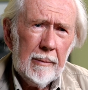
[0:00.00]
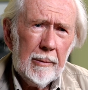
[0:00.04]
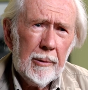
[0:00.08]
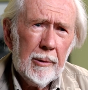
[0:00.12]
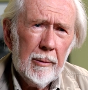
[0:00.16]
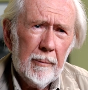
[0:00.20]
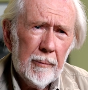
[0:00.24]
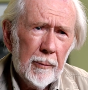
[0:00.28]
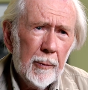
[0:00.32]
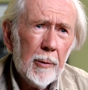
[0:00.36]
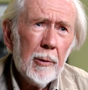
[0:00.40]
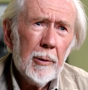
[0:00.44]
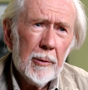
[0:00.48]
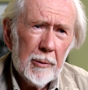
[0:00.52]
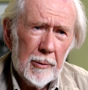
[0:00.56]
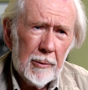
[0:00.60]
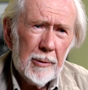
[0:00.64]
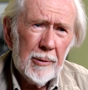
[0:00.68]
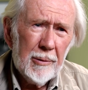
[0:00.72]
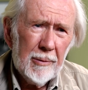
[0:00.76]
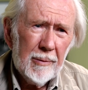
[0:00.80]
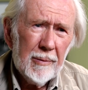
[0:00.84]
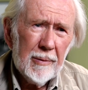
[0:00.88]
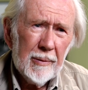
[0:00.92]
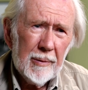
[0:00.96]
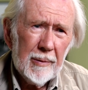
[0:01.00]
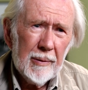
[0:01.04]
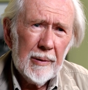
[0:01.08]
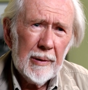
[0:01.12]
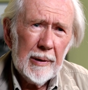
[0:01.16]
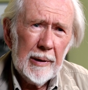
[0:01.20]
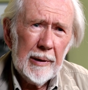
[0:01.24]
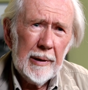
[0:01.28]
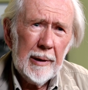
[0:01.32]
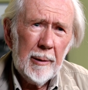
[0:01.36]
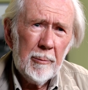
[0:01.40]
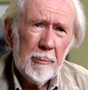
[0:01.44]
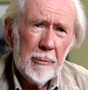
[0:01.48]
convert
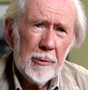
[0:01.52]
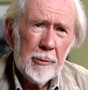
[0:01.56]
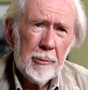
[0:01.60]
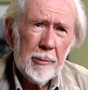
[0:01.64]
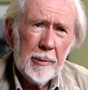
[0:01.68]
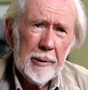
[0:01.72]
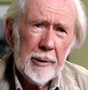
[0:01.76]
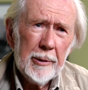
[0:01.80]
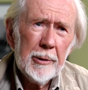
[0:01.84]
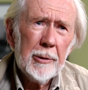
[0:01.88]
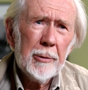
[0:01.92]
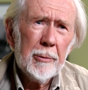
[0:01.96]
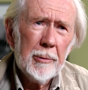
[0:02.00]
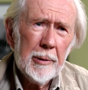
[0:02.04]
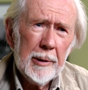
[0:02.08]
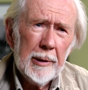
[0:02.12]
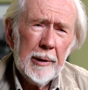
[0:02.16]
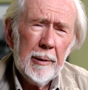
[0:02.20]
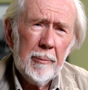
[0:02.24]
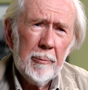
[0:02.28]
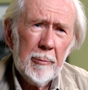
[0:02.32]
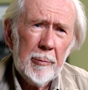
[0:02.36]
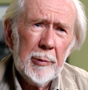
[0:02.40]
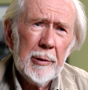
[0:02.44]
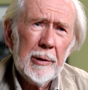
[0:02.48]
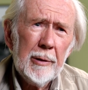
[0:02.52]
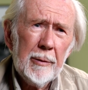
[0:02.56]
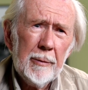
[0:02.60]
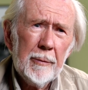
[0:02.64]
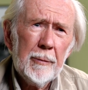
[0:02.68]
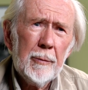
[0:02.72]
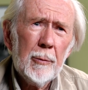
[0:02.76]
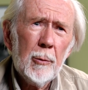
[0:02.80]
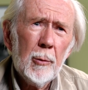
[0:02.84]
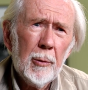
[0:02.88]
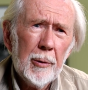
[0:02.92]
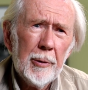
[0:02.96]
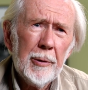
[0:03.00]
an M3 to an MP
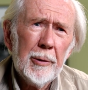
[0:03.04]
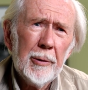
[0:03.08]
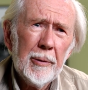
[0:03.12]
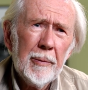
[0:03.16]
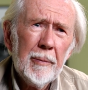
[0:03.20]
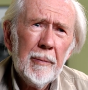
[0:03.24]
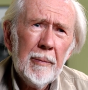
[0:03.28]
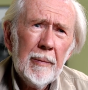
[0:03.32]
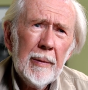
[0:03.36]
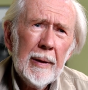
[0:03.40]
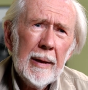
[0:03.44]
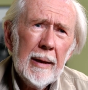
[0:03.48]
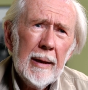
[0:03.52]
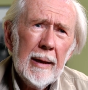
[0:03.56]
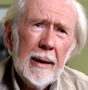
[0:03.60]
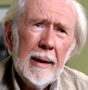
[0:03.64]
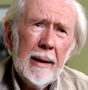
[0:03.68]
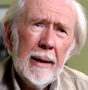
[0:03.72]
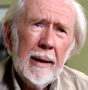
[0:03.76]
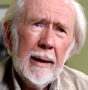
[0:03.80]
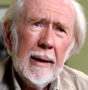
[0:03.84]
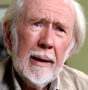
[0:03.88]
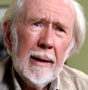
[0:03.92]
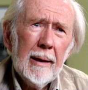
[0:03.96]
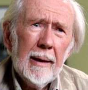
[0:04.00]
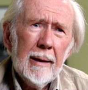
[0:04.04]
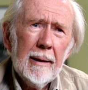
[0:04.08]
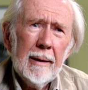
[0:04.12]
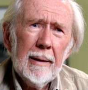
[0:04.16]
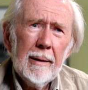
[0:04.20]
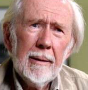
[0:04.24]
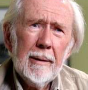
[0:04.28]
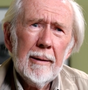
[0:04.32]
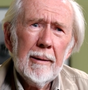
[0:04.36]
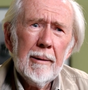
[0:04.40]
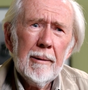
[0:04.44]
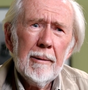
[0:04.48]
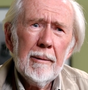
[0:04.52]
for you,
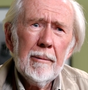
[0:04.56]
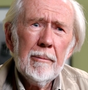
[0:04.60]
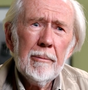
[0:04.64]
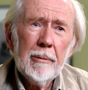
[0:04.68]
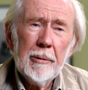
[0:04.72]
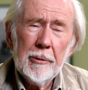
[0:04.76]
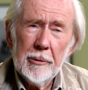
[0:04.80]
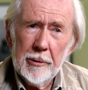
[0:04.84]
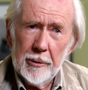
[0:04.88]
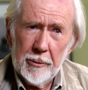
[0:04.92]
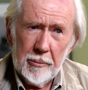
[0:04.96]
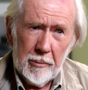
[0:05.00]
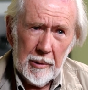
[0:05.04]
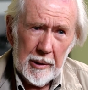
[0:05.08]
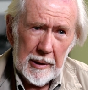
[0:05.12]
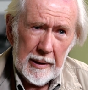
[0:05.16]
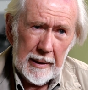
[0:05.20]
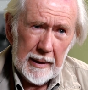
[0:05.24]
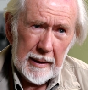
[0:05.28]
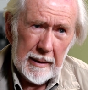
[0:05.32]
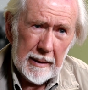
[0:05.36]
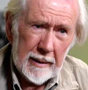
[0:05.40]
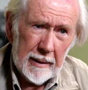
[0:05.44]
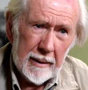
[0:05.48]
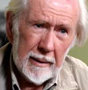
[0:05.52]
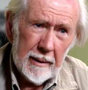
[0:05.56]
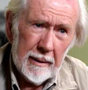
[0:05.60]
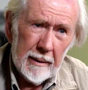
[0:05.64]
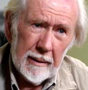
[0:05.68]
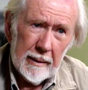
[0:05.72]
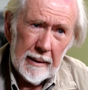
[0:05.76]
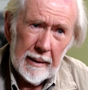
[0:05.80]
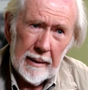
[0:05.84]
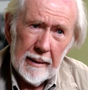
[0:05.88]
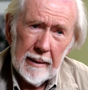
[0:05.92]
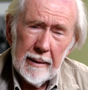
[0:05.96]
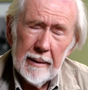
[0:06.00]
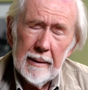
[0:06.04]
which is what I did.
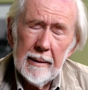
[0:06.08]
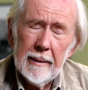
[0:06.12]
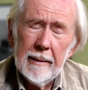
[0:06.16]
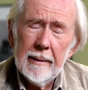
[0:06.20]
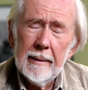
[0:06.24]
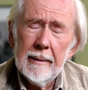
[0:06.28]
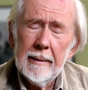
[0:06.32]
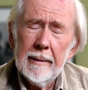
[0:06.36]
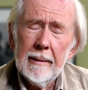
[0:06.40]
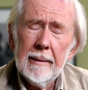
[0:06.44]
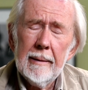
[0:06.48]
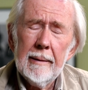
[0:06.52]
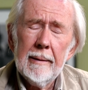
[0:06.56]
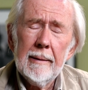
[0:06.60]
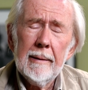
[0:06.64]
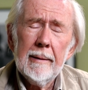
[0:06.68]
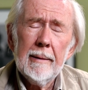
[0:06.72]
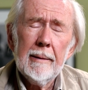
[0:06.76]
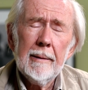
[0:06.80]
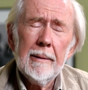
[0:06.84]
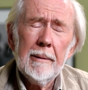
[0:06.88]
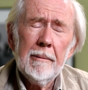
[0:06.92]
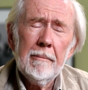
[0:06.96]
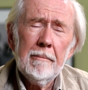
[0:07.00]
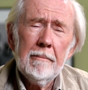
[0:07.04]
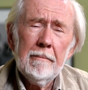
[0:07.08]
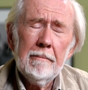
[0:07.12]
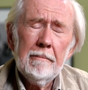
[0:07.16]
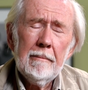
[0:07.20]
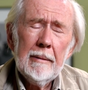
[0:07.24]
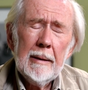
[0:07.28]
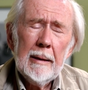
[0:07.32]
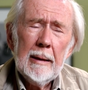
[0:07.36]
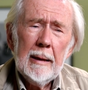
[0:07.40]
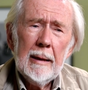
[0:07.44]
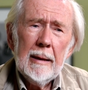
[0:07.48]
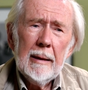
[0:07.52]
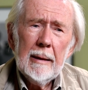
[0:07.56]
And
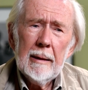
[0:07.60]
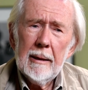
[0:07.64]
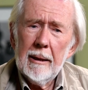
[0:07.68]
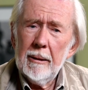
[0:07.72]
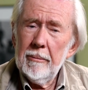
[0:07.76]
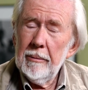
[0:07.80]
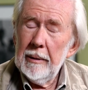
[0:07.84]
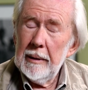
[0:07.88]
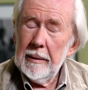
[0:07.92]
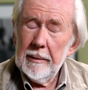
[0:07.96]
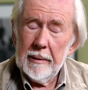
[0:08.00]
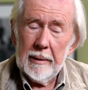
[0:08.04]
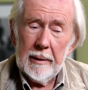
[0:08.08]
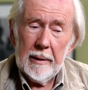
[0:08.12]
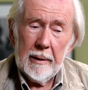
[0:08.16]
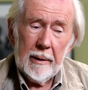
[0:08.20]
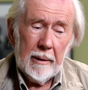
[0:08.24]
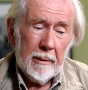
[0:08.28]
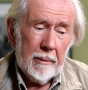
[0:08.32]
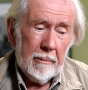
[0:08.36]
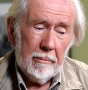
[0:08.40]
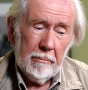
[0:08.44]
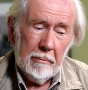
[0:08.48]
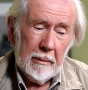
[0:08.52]
I went there